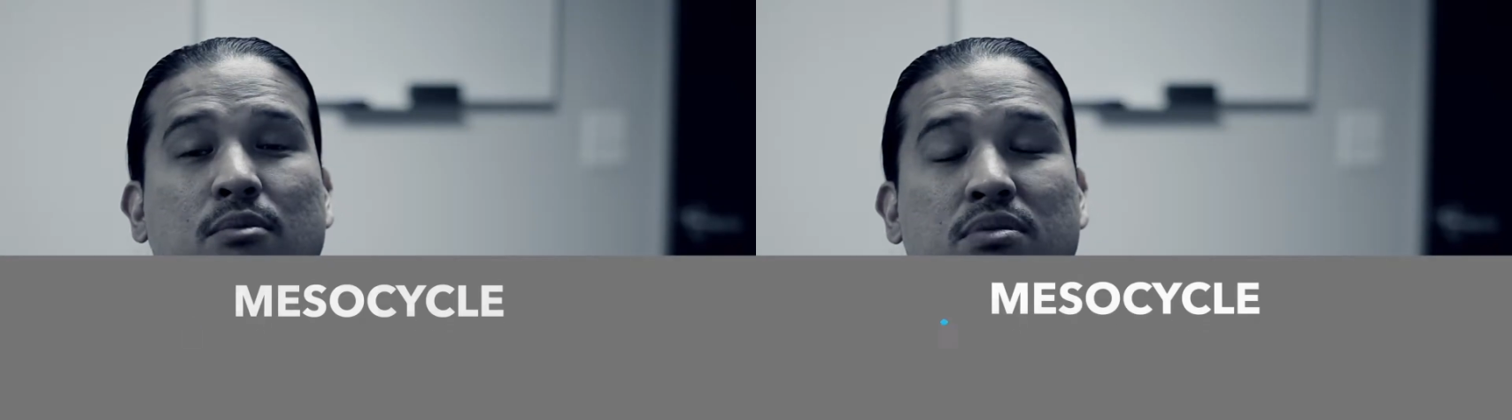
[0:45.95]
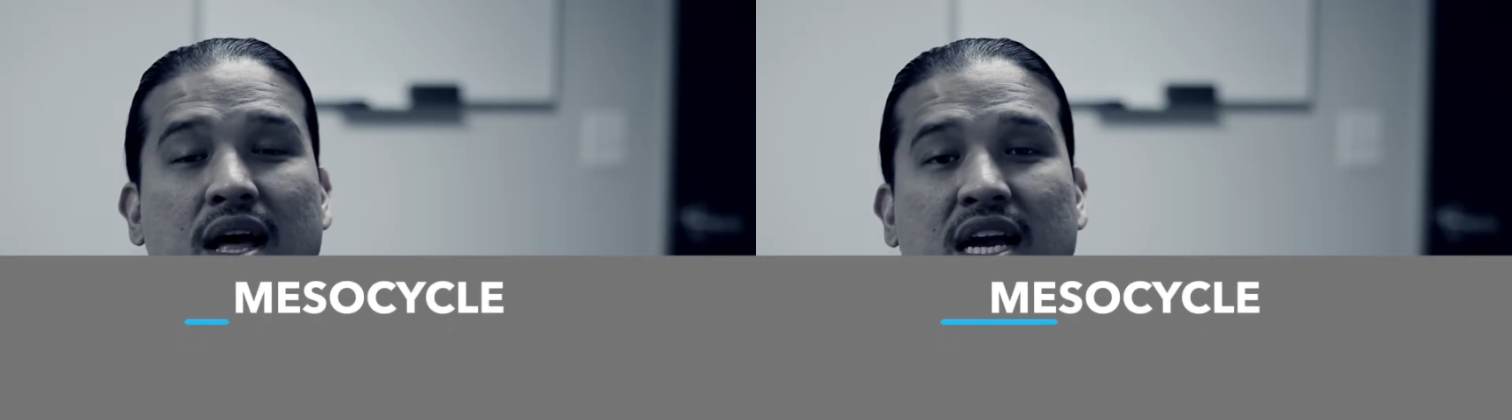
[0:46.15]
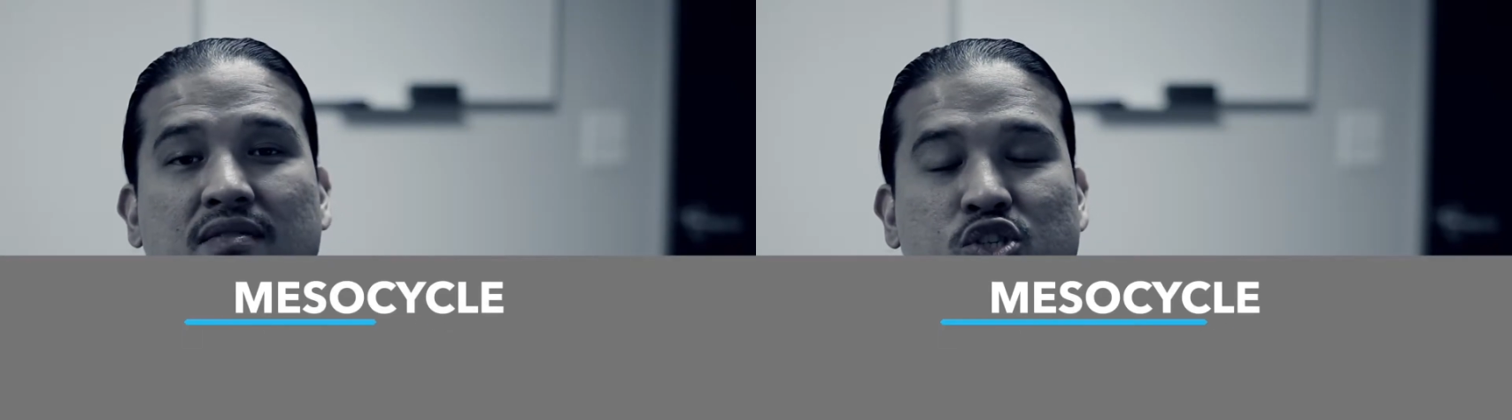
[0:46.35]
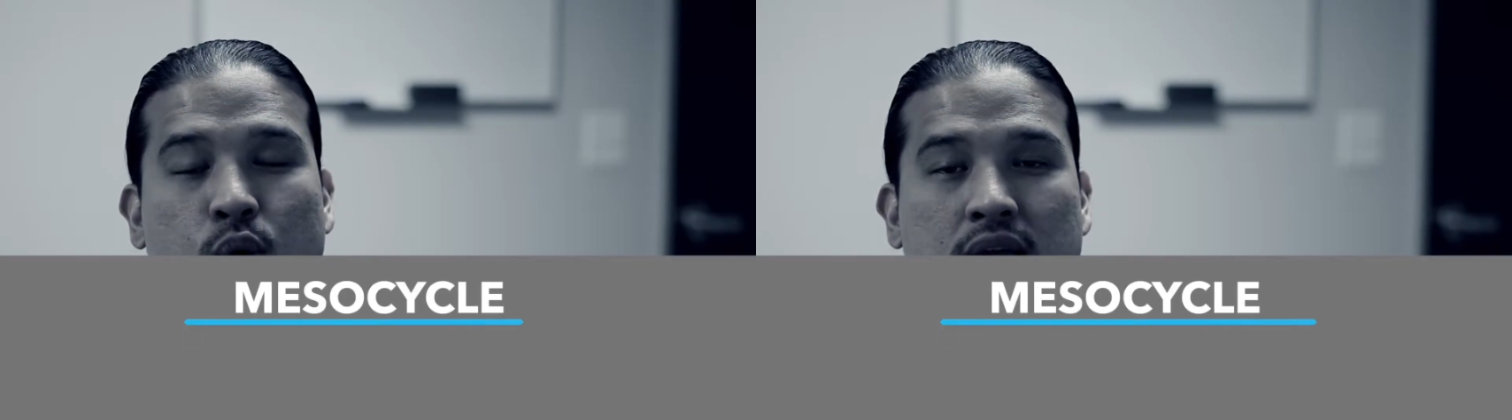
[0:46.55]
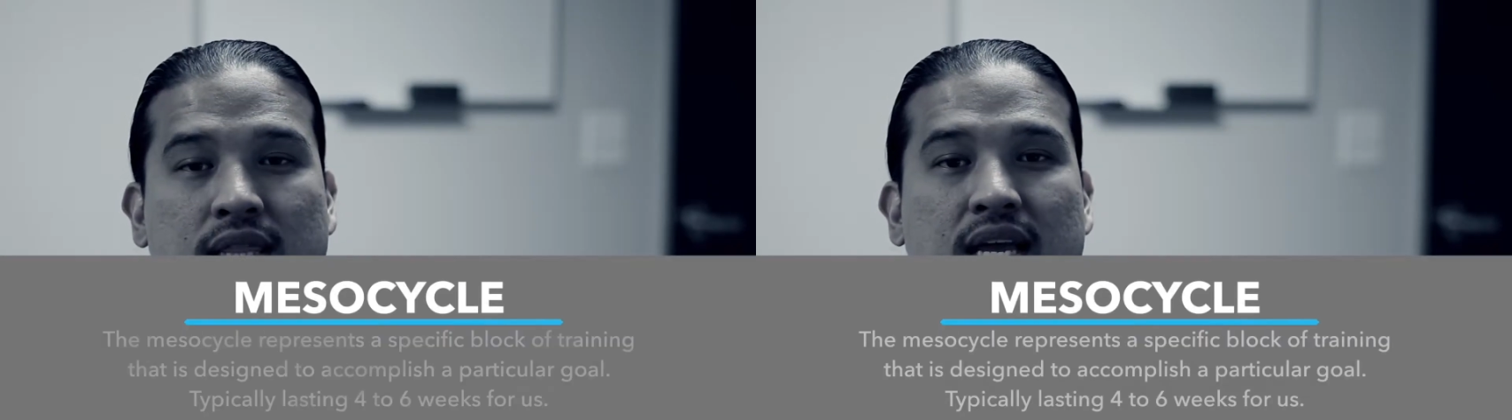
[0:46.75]
a block of
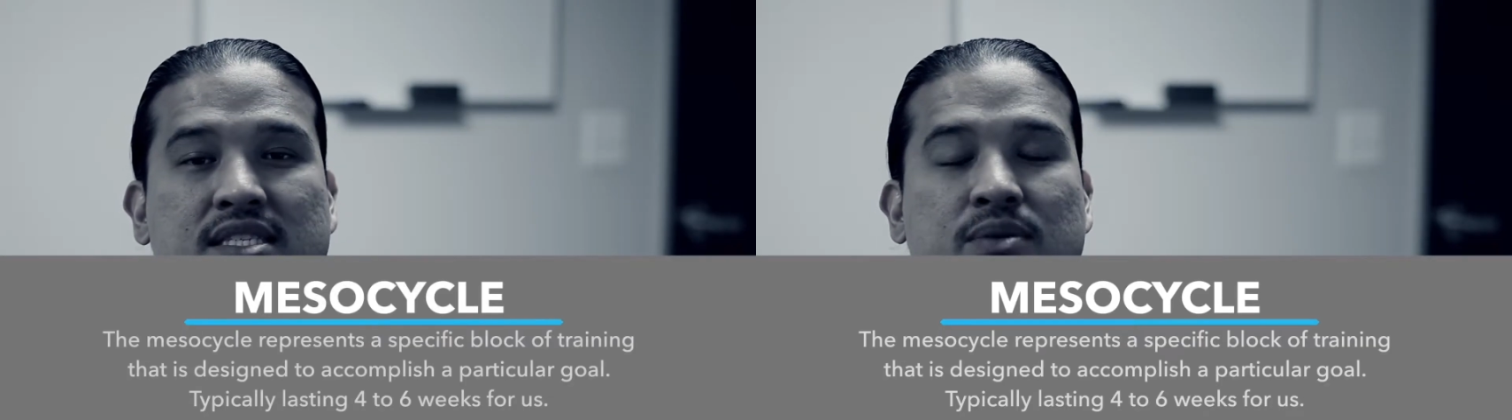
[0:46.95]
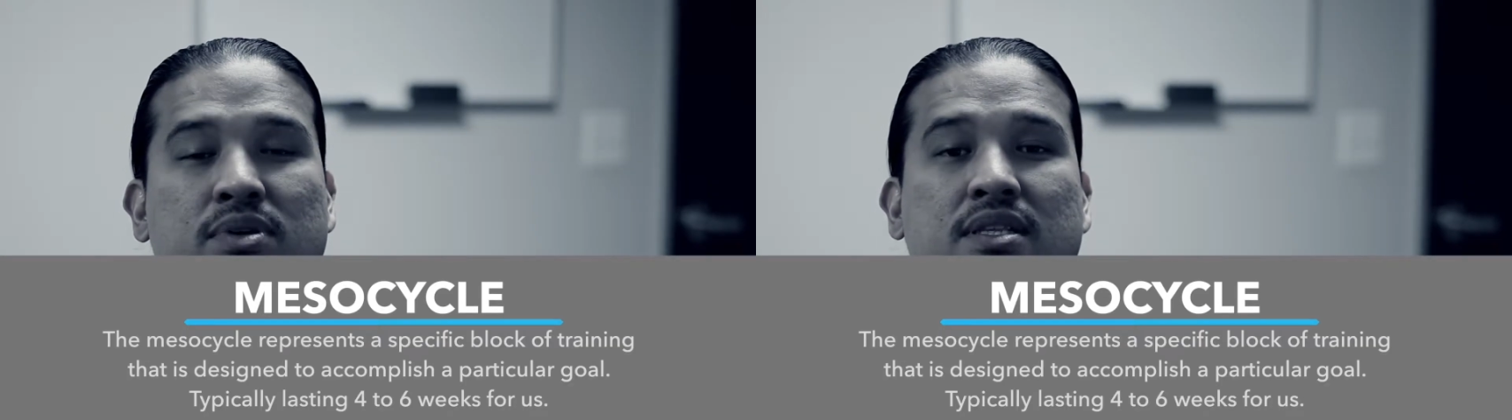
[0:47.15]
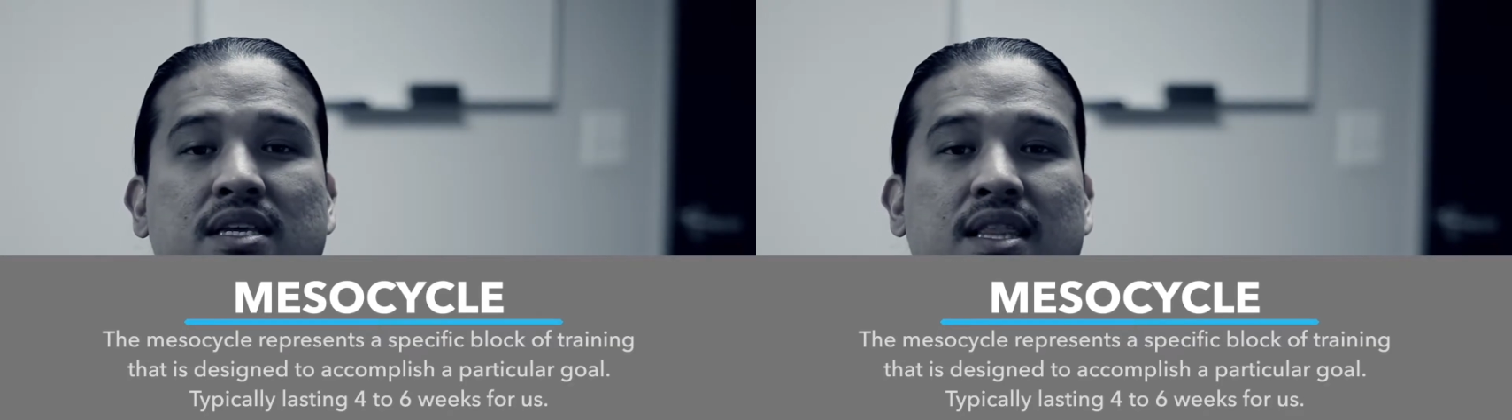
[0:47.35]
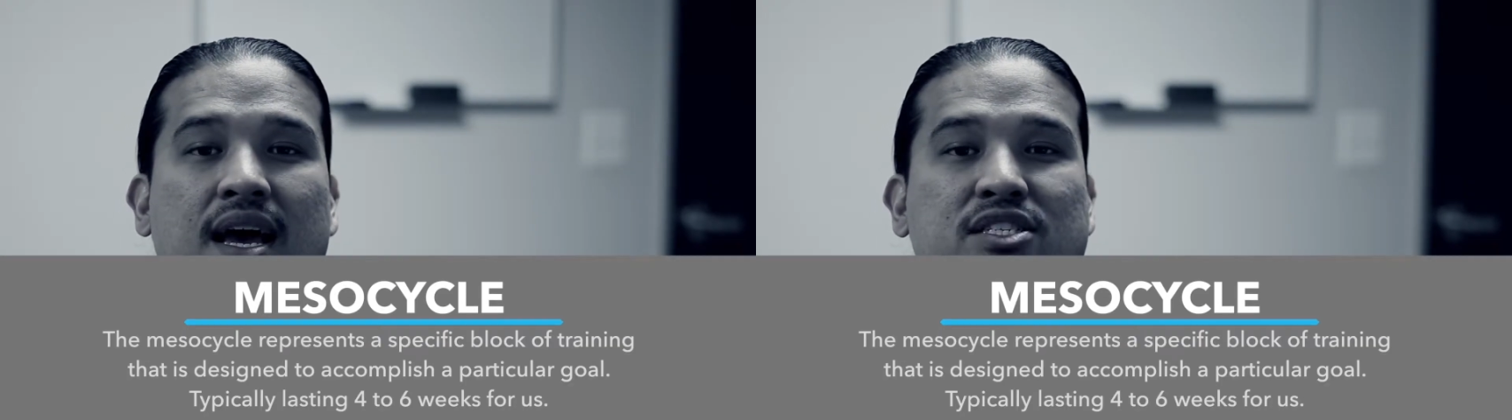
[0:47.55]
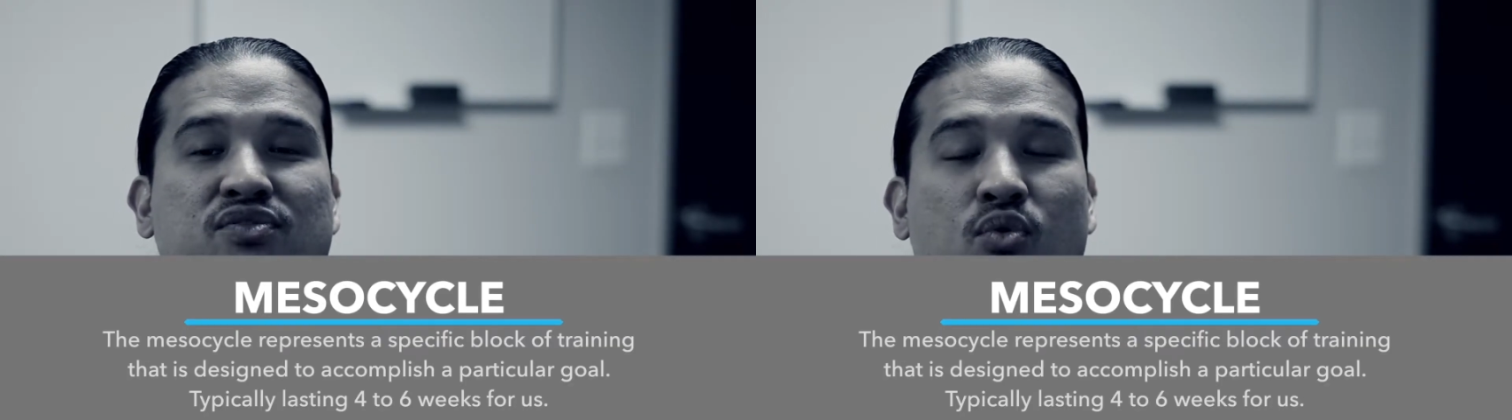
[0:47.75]
training that typically
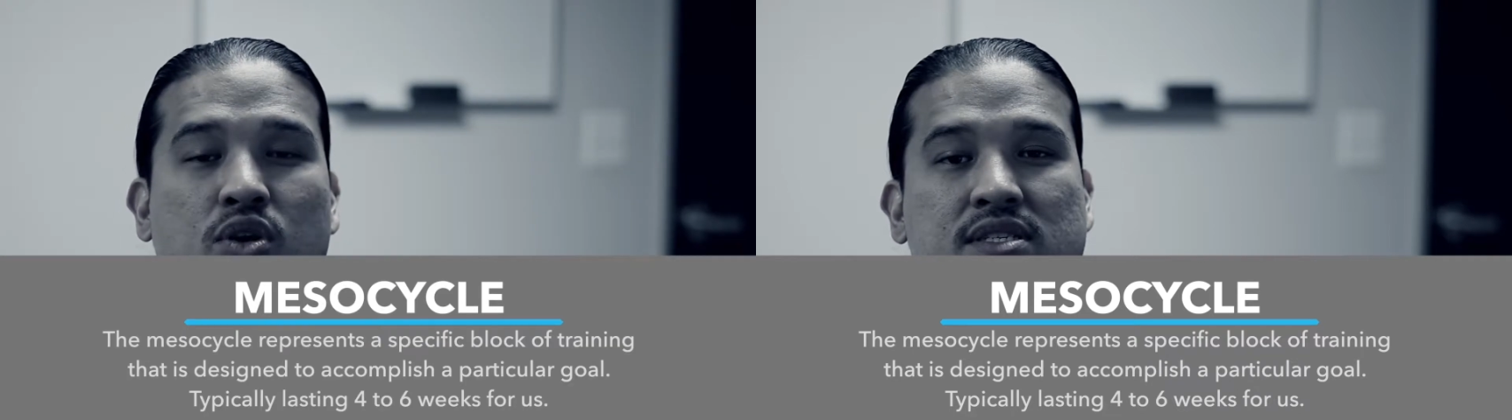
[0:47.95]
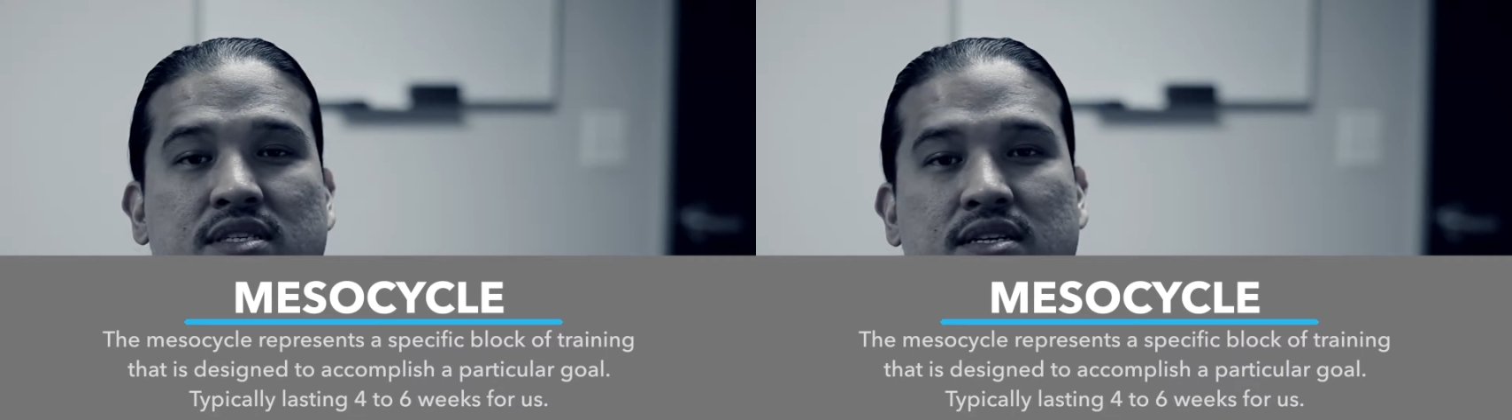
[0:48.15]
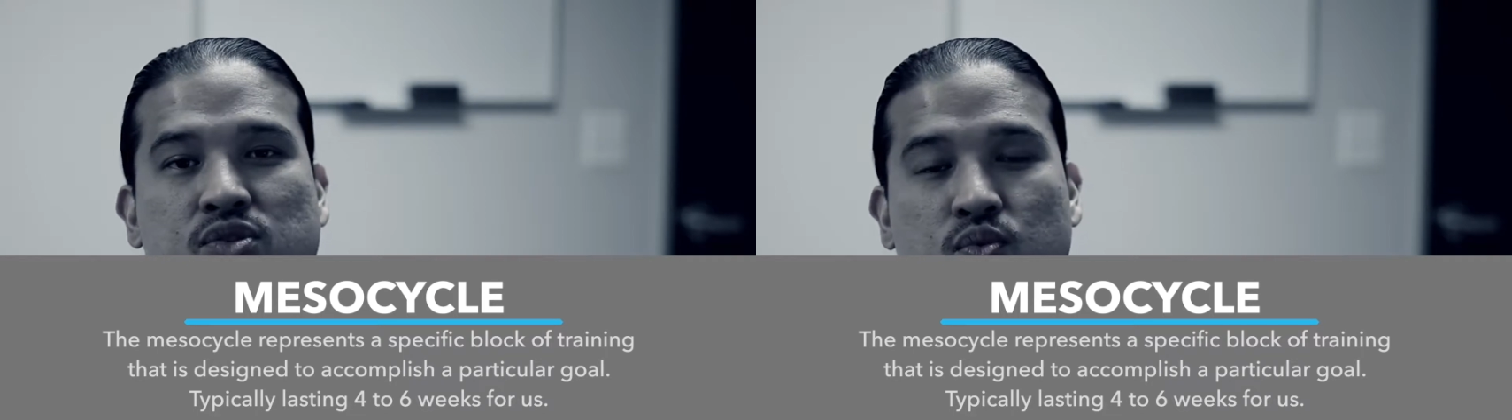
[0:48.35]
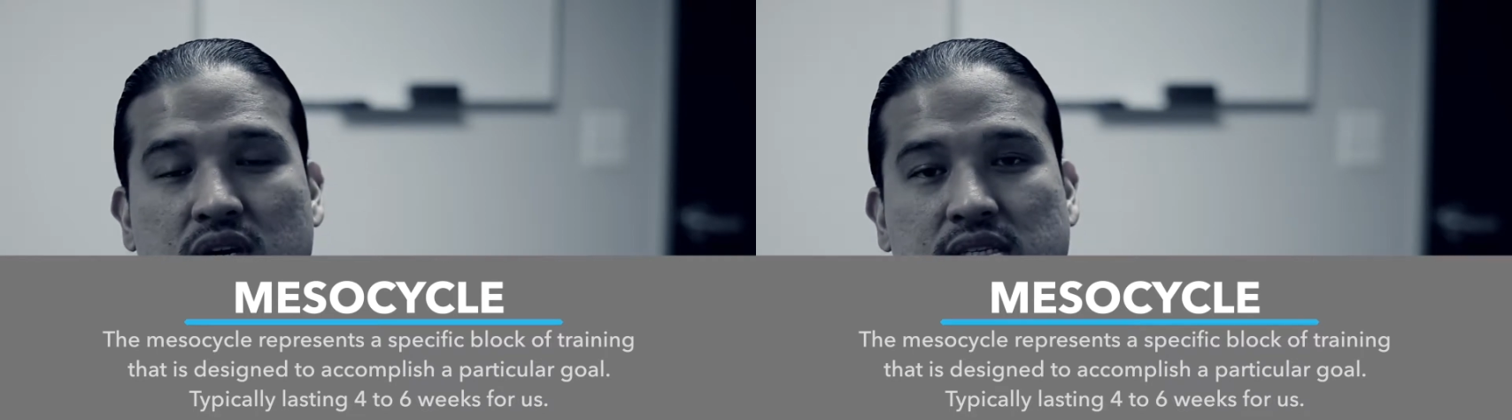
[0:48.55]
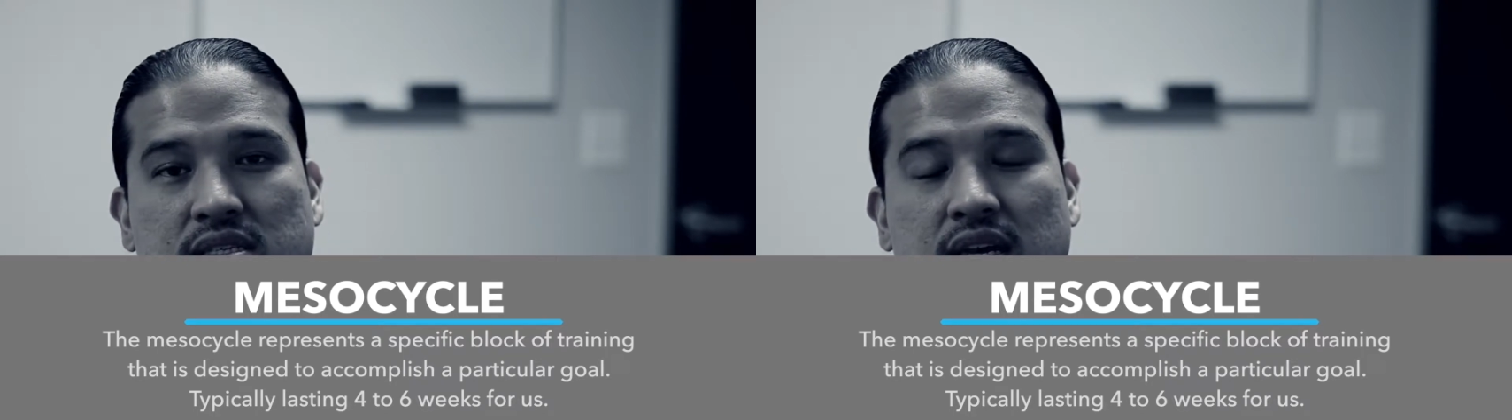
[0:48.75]
lasts 4 to 6
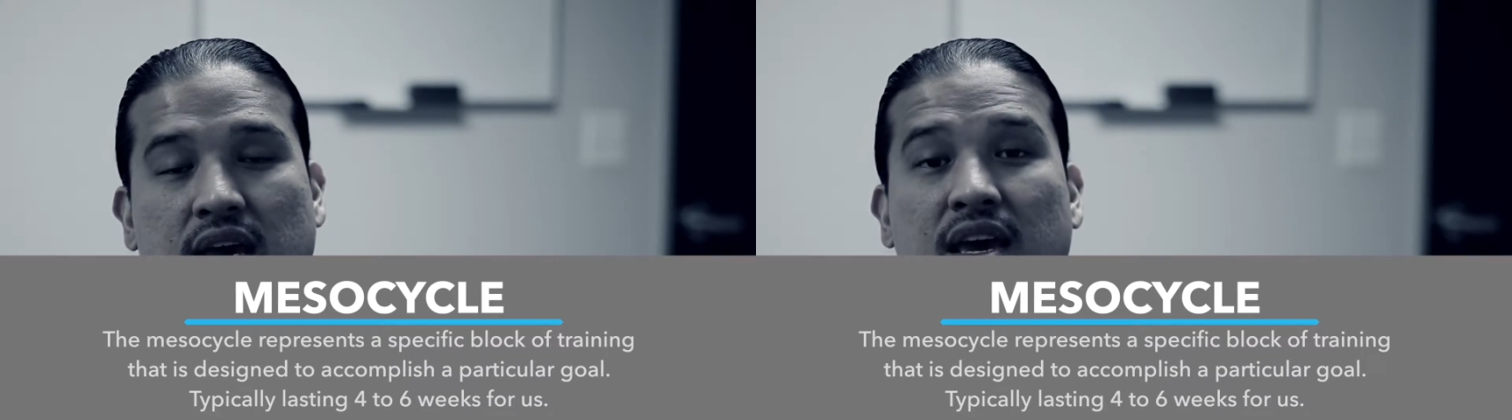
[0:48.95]
weeks.